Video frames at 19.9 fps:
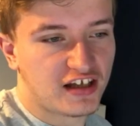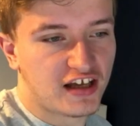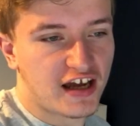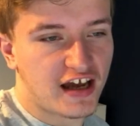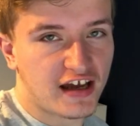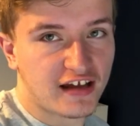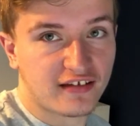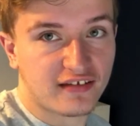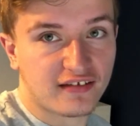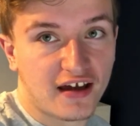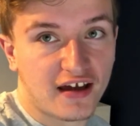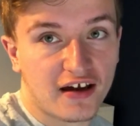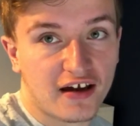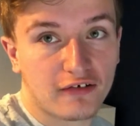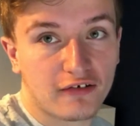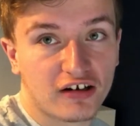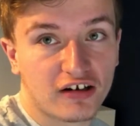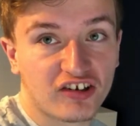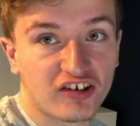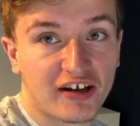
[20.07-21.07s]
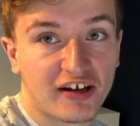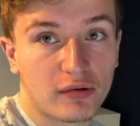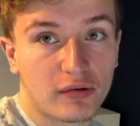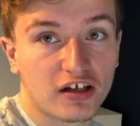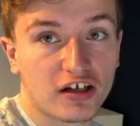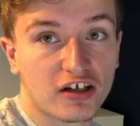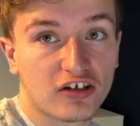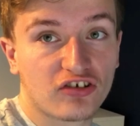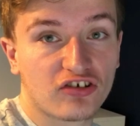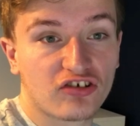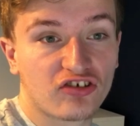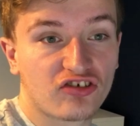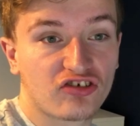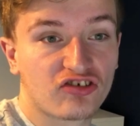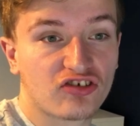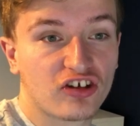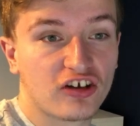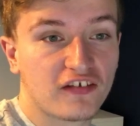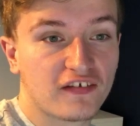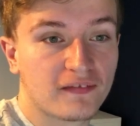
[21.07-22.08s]
Yeah, so I just like want to
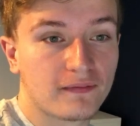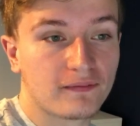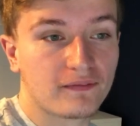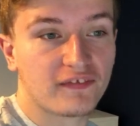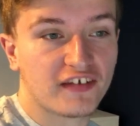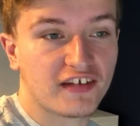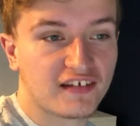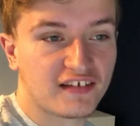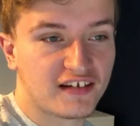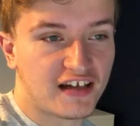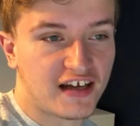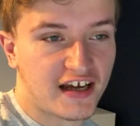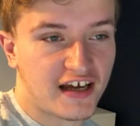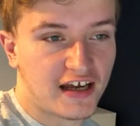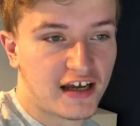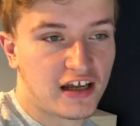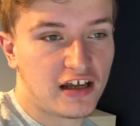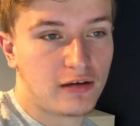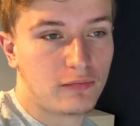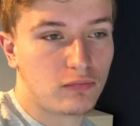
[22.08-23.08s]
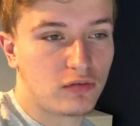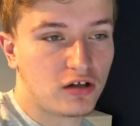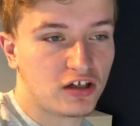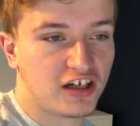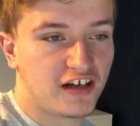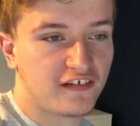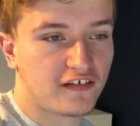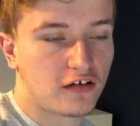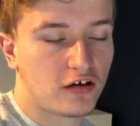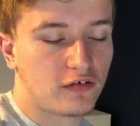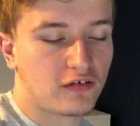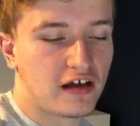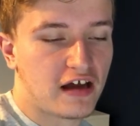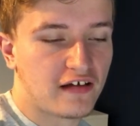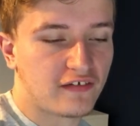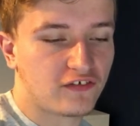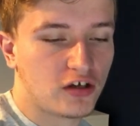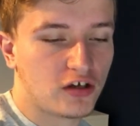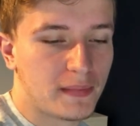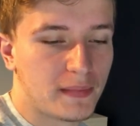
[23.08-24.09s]
just do something today. Well, I need to go get
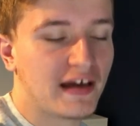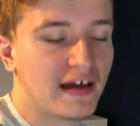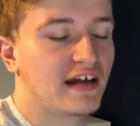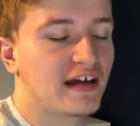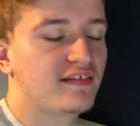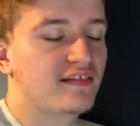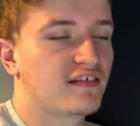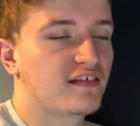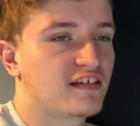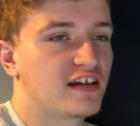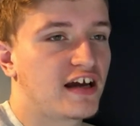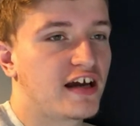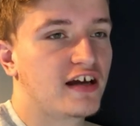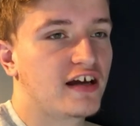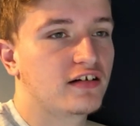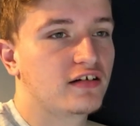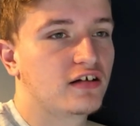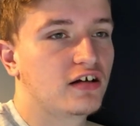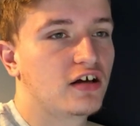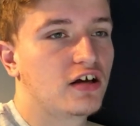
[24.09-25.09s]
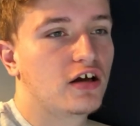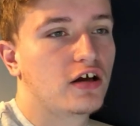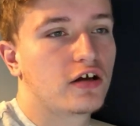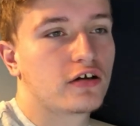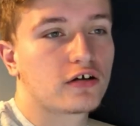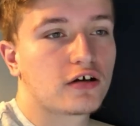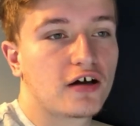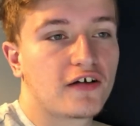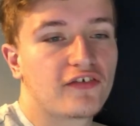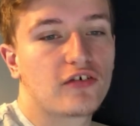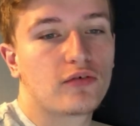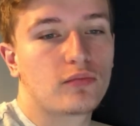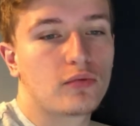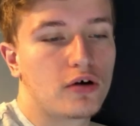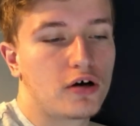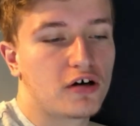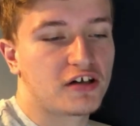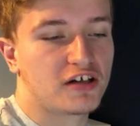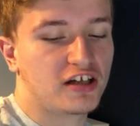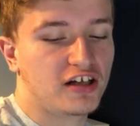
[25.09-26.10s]
a few bits and then go for a
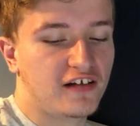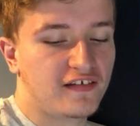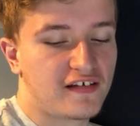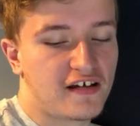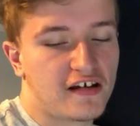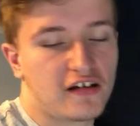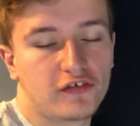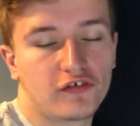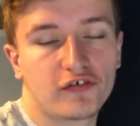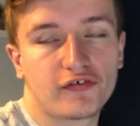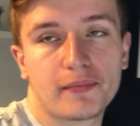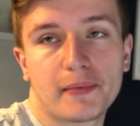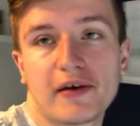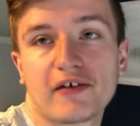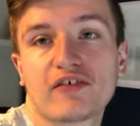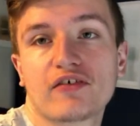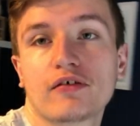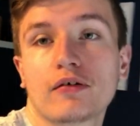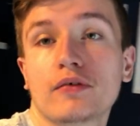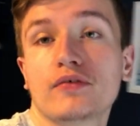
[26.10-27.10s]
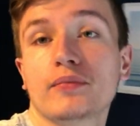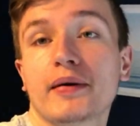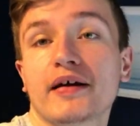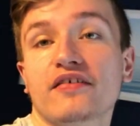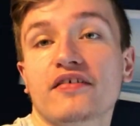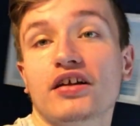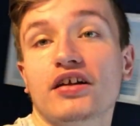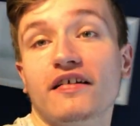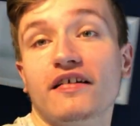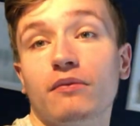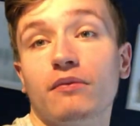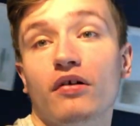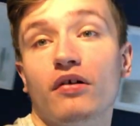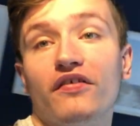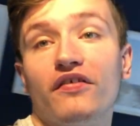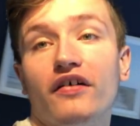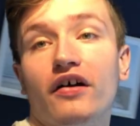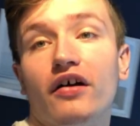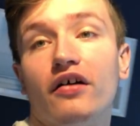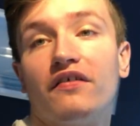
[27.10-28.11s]
walk and I need to get a little bit of other bits on as well.
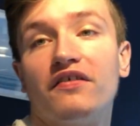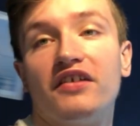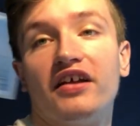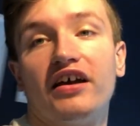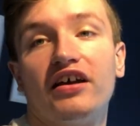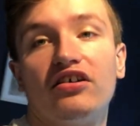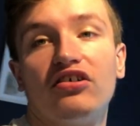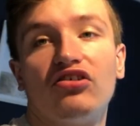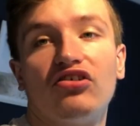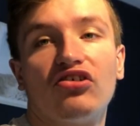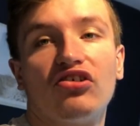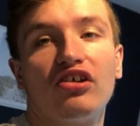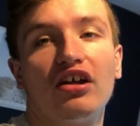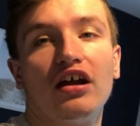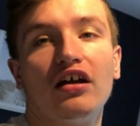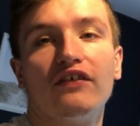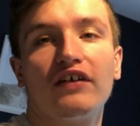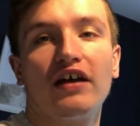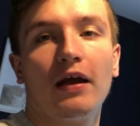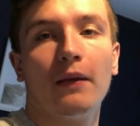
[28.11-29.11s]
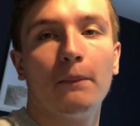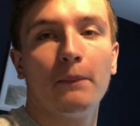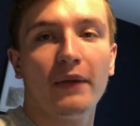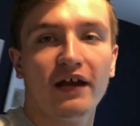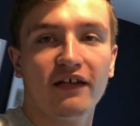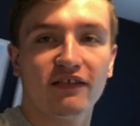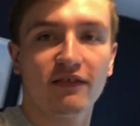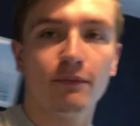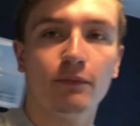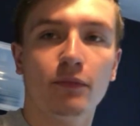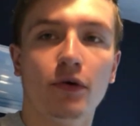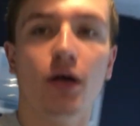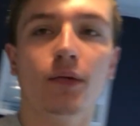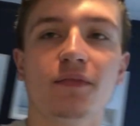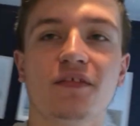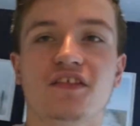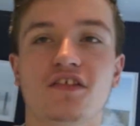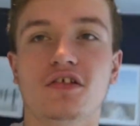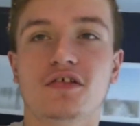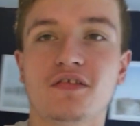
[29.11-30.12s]
So today, today I was getting bits and
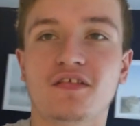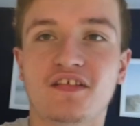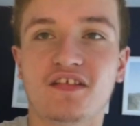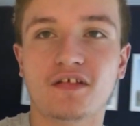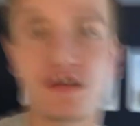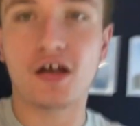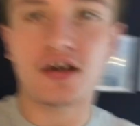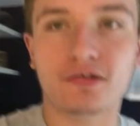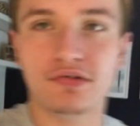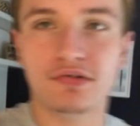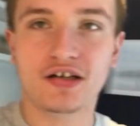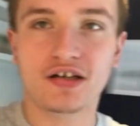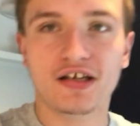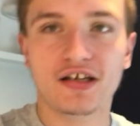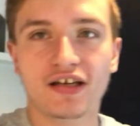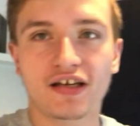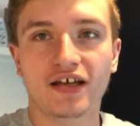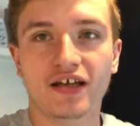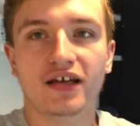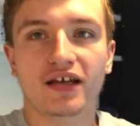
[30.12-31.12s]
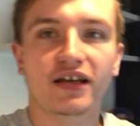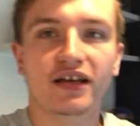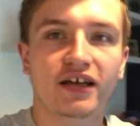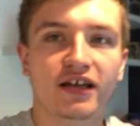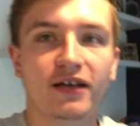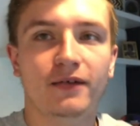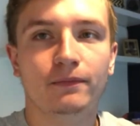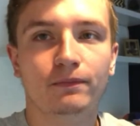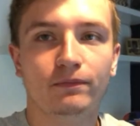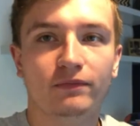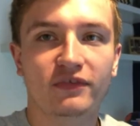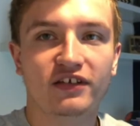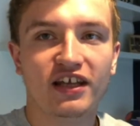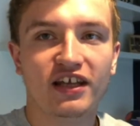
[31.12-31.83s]
bobs done. So um,